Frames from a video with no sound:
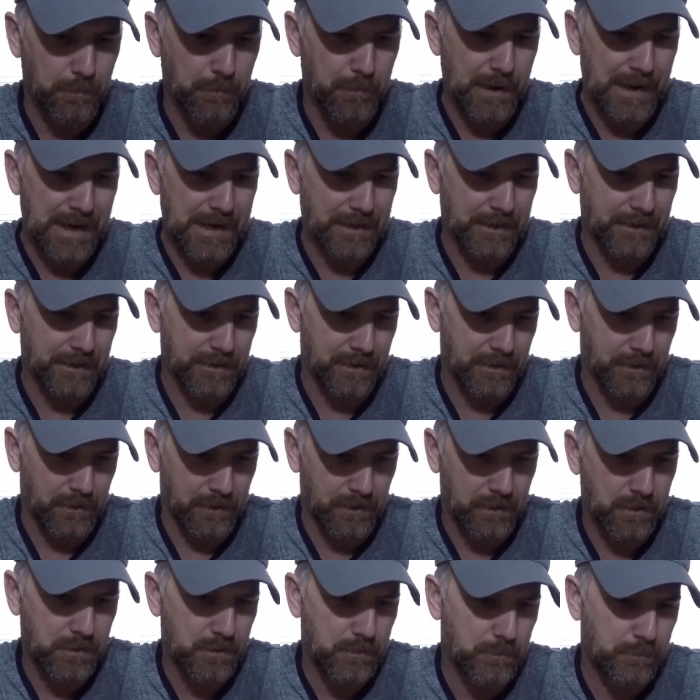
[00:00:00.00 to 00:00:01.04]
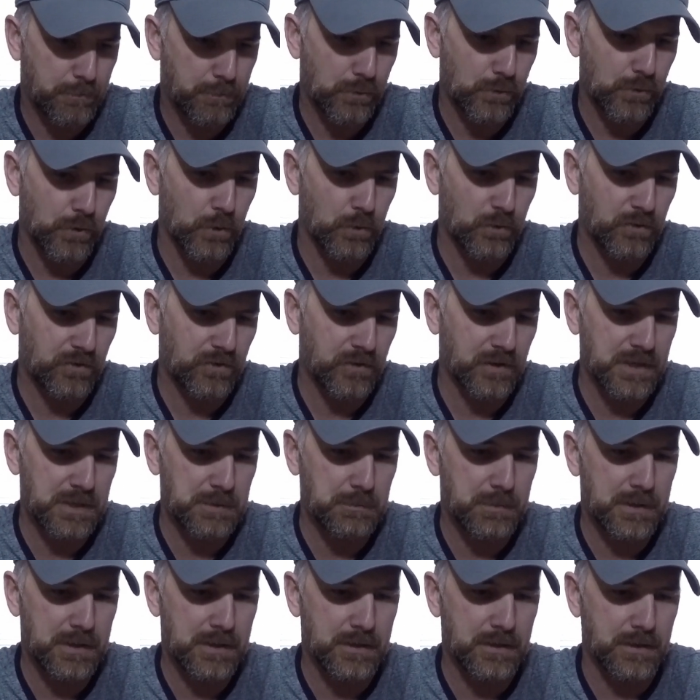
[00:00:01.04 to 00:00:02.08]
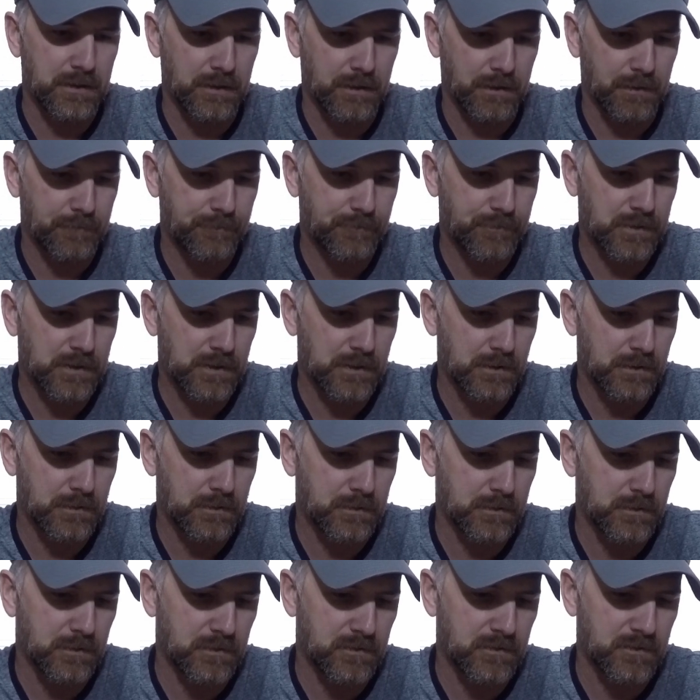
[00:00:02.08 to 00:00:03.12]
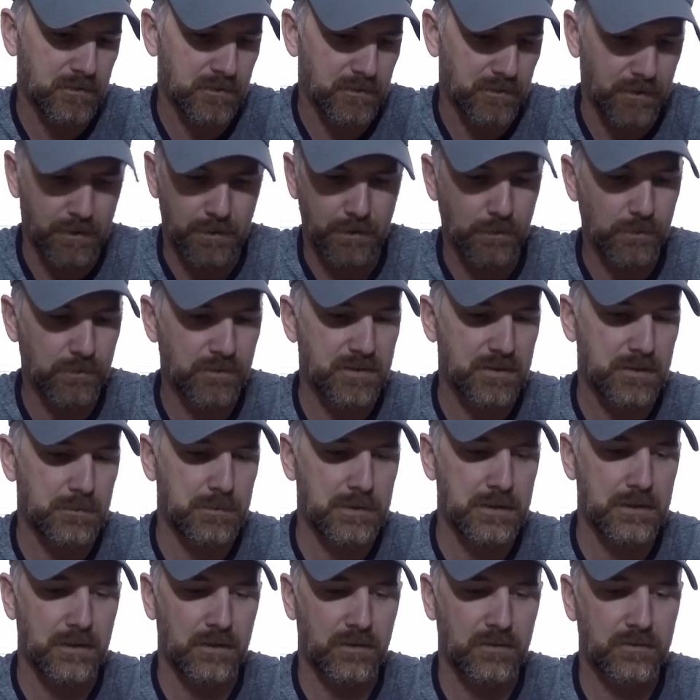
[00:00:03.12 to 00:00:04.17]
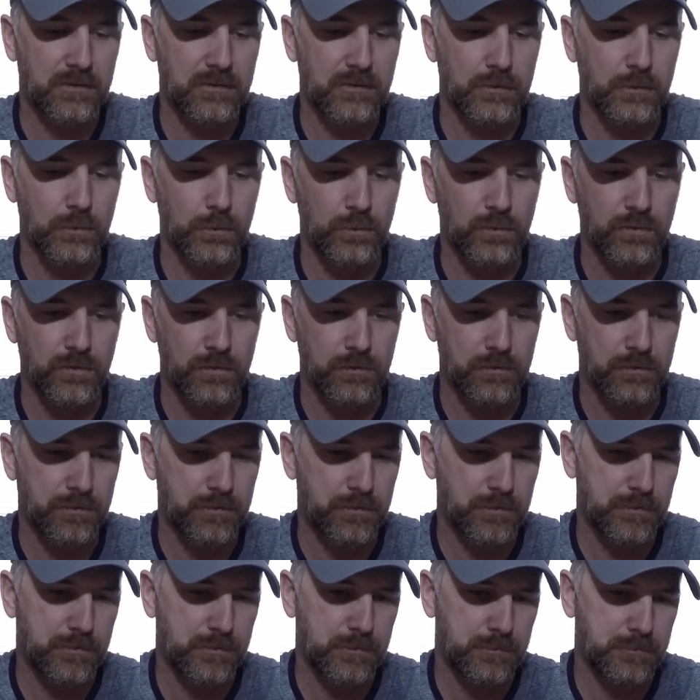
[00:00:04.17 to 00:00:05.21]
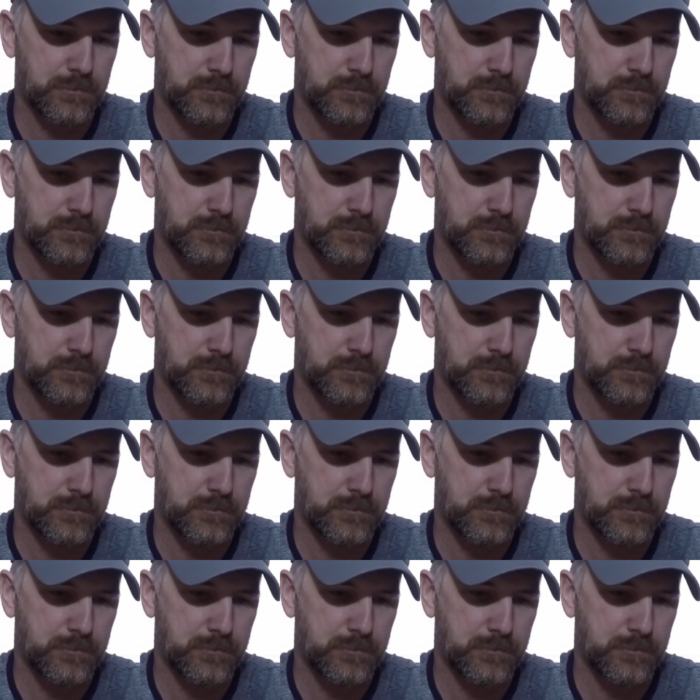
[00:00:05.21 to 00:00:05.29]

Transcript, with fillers: Bagley Pro Sunny B. This is an L T B exclusive.